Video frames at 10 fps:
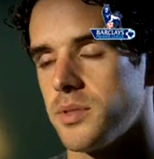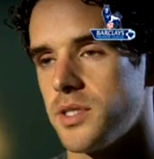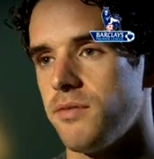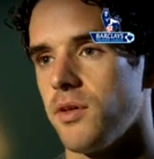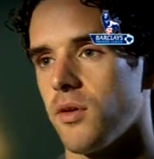
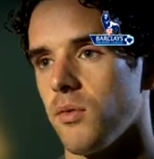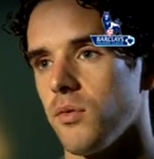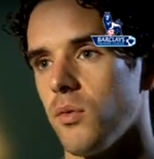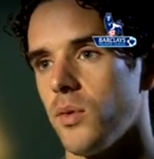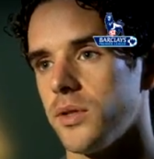specific
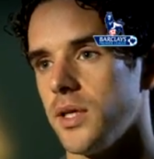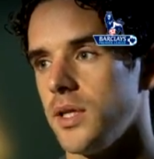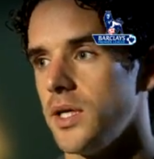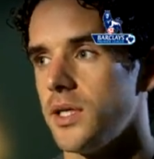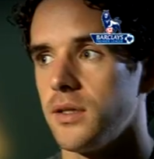on what they
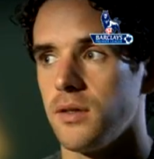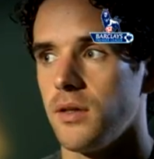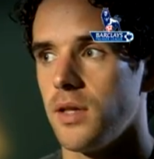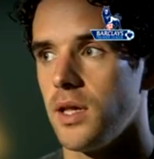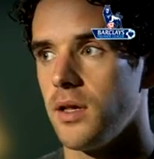need,
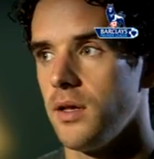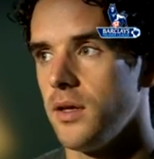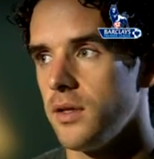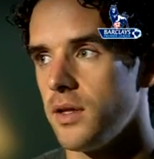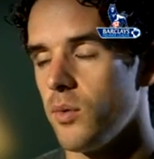and they
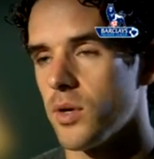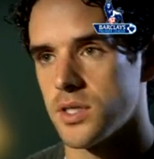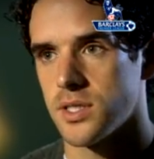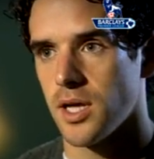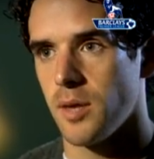wanted
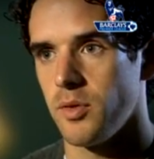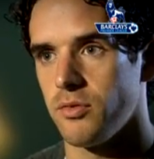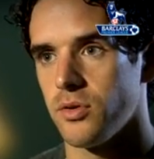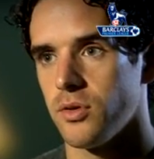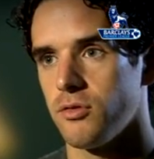to sign me
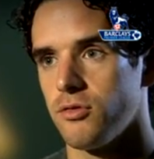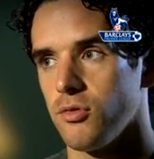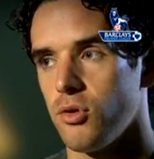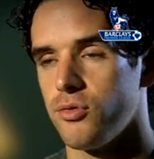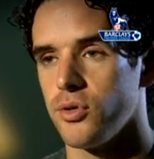
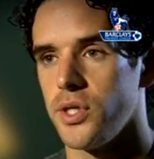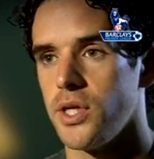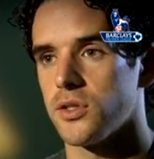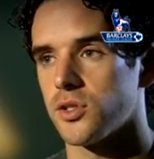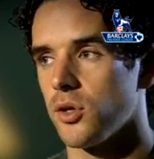for over a
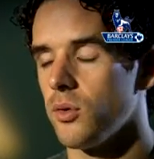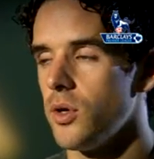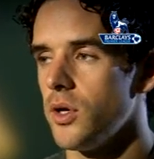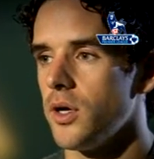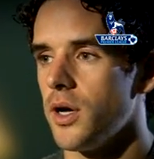year, so
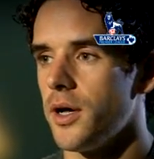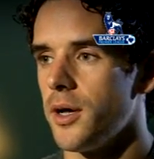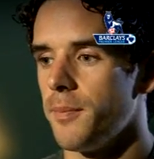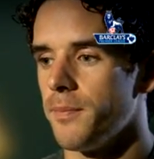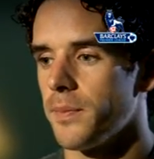
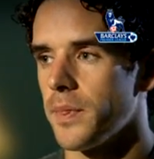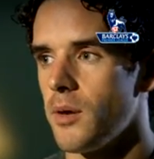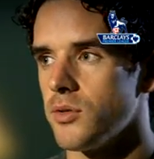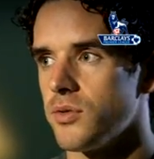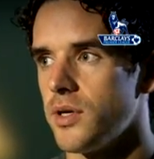
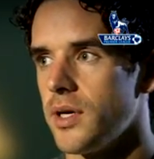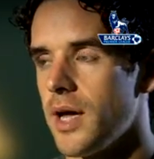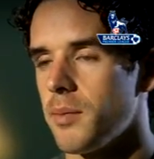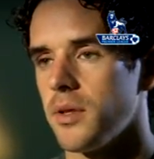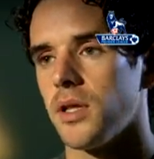I was very
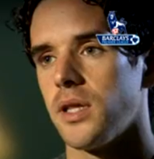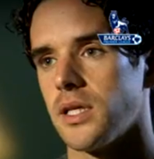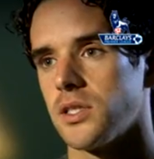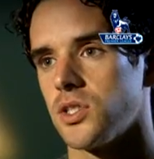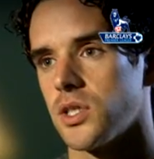happy that they
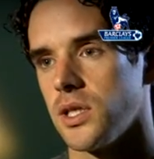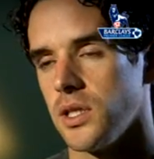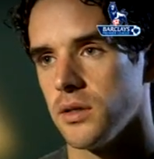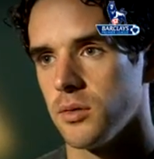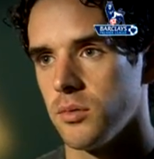had such a
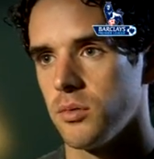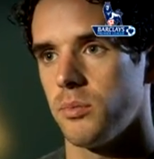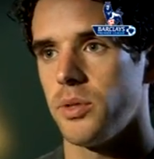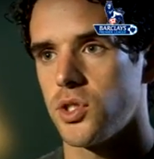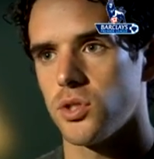clear
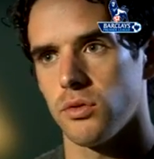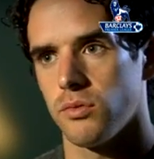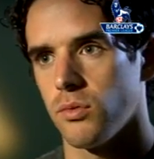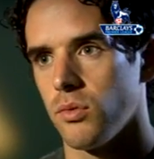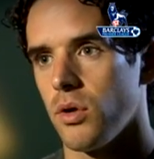picture
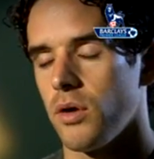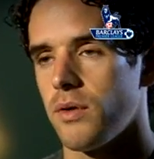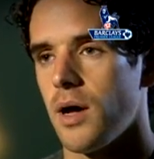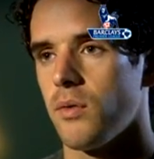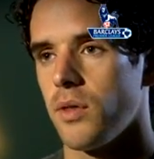of
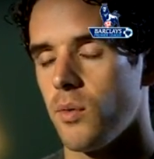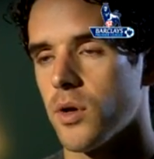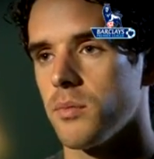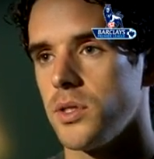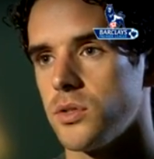how they
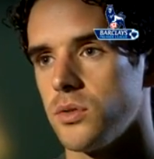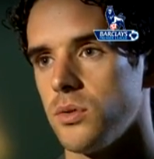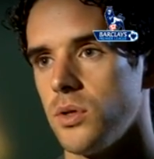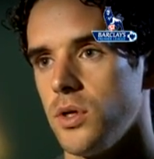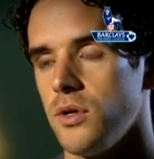wanted me to
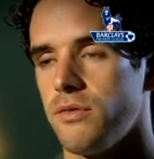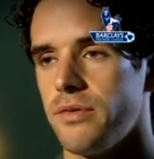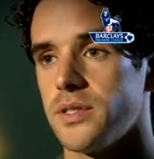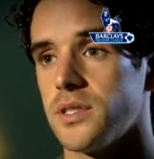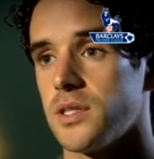
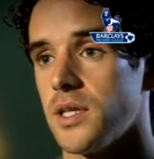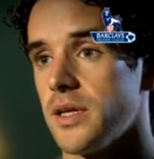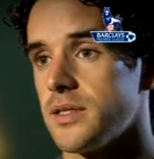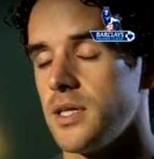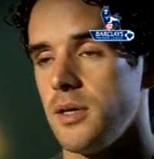fit into
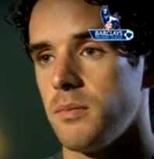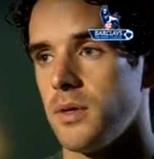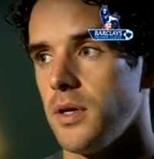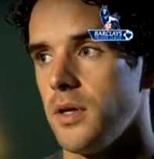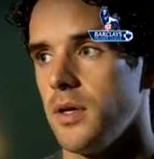their team,